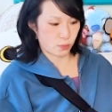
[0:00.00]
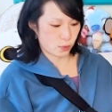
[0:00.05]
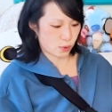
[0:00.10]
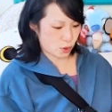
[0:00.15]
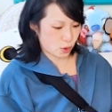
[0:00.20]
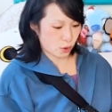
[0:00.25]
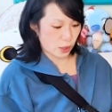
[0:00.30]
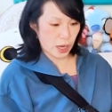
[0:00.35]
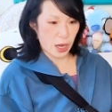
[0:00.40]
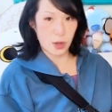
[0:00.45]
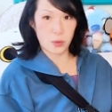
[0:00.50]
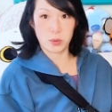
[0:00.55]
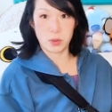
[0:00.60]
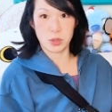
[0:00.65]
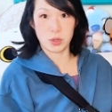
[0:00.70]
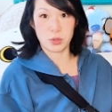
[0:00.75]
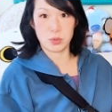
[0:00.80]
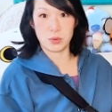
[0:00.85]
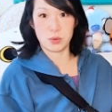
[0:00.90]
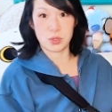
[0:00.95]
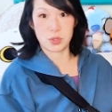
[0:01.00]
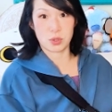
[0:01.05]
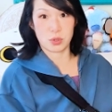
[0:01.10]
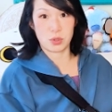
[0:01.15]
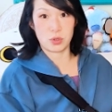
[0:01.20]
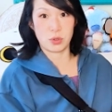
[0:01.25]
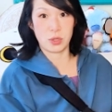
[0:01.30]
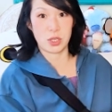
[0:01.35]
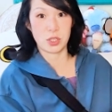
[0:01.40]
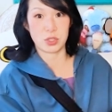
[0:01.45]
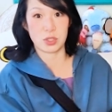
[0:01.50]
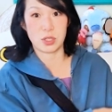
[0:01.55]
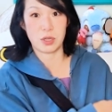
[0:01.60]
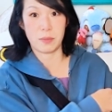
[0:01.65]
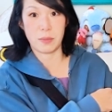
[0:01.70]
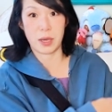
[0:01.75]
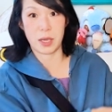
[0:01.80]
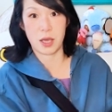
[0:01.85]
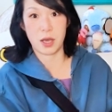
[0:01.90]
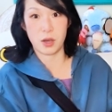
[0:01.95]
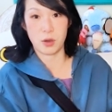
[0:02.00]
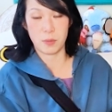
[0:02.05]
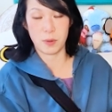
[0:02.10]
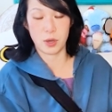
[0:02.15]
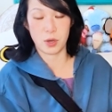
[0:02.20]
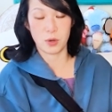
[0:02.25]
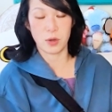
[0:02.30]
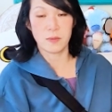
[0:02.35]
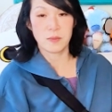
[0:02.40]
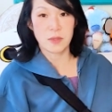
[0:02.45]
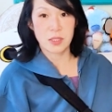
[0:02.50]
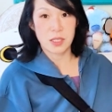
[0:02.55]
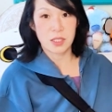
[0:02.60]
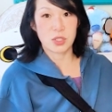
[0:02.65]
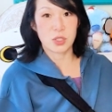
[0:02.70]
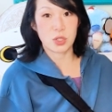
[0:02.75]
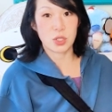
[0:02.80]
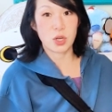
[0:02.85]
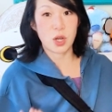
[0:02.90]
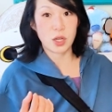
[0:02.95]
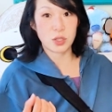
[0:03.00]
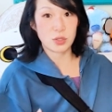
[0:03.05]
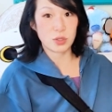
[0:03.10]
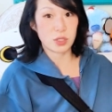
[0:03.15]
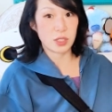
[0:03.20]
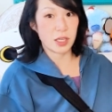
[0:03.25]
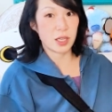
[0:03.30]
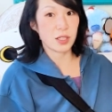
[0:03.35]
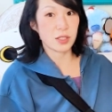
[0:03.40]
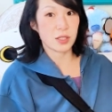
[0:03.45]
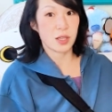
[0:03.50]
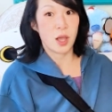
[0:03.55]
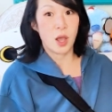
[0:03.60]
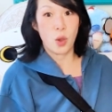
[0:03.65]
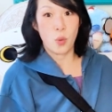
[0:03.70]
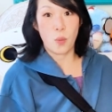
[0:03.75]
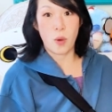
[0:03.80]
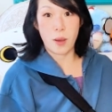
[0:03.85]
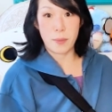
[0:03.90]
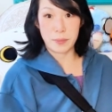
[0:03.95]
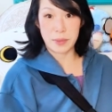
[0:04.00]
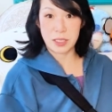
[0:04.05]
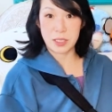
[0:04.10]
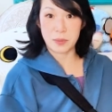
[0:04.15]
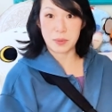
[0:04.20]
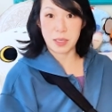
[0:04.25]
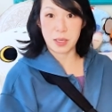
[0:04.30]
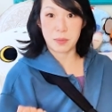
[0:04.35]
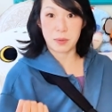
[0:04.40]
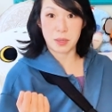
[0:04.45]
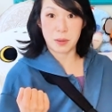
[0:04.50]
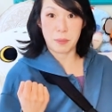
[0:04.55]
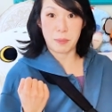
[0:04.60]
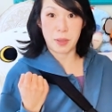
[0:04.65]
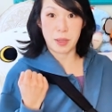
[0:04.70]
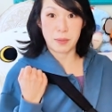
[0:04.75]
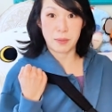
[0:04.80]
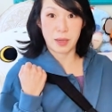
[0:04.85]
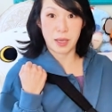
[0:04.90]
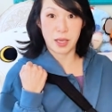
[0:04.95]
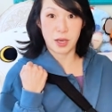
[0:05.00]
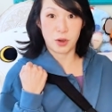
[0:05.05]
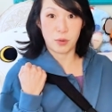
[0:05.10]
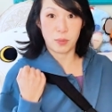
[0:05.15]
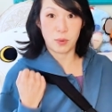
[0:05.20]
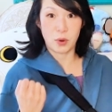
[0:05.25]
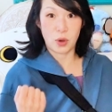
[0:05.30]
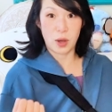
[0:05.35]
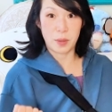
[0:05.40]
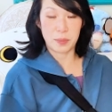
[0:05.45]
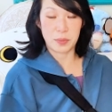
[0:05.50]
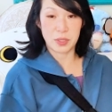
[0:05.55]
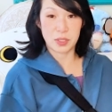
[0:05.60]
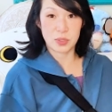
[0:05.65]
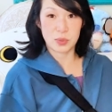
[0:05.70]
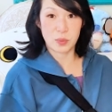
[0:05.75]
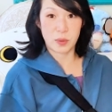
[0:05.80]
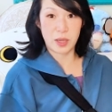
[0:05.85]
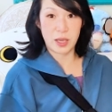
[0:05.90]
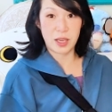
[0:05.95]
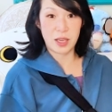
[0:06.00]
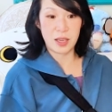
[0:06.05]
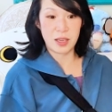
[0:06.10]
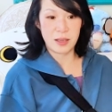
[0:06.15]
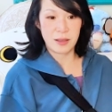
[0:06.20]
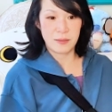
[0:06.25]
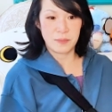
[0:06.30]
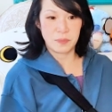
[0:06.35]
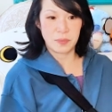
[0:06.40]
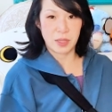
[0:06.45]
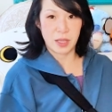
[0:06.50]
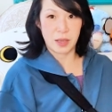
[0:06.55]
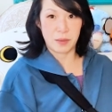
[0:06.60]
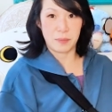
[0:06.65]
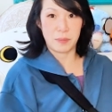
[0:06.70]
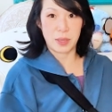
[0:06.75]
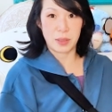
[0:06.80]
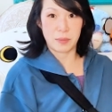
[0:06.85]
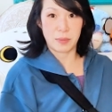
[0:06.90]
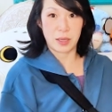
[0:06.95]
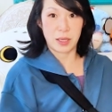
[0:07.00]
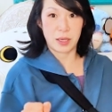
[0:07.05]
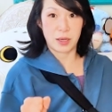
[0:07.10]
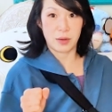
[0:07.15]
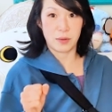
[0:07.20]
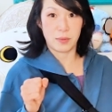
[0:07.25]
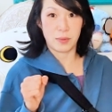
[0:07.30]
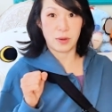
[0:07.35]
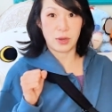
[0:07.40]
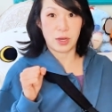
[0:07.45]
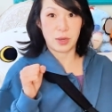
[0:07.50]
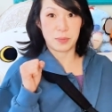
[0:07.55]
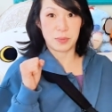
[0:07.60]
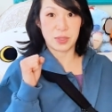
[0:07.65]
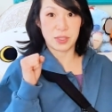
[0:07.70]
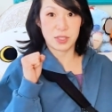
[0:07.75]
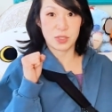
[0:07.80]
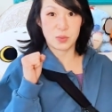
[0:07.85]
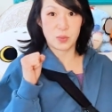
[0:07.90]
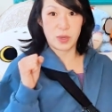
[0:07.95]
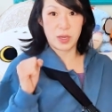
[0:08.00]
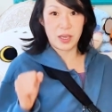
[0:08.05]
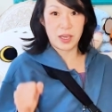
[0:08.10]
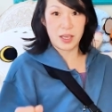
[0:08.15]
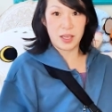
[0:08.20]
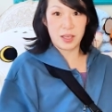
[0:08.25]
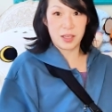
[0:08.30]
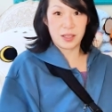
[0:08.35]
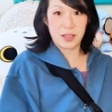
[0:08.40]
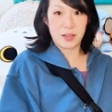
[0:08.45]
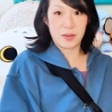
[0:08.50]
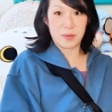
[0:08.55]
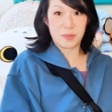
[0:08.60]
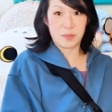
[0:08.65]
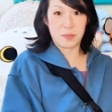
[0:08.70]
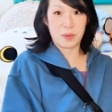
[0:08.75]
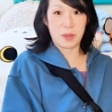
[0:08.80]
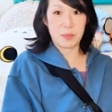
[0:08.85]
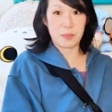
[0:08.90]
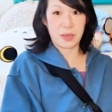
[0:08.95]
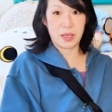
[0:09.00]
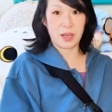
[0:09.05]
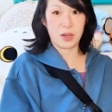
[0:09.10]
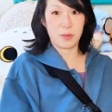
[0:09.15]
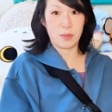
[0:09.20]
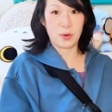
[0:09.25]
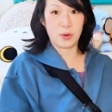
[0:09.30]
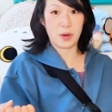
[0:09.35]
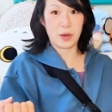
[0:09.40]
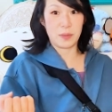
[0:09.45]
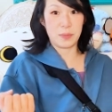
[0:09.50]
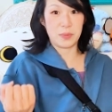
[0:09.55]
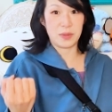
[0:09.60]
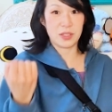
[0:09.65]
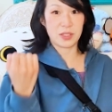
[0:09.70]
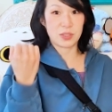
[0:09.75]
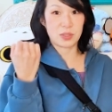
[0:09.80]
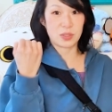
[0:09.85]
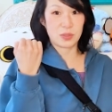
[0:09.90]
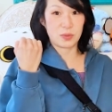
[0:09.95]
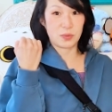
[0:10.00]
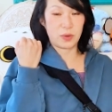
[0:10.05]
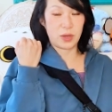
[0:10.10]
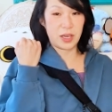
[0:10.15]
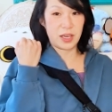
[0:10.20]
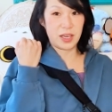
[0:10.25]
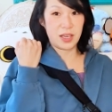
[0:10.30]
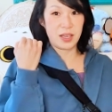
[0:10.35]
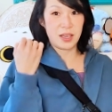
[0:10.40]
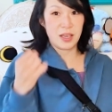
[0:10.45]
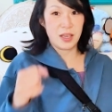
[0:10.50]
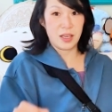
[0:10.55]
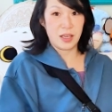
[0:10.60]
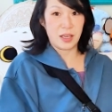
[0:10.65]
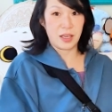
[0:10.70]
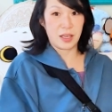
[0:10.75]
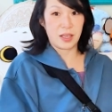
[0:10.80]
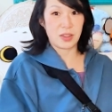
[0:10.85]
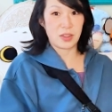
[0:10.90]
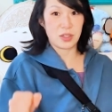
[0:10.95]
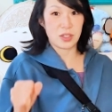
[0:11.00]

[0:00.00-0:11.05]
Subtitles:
so that I wouldn't lose circulation in my elbow. So the doctor does want me to be able to bend my elbow up this way and bend my elbow up this way, bend my elbow up this way and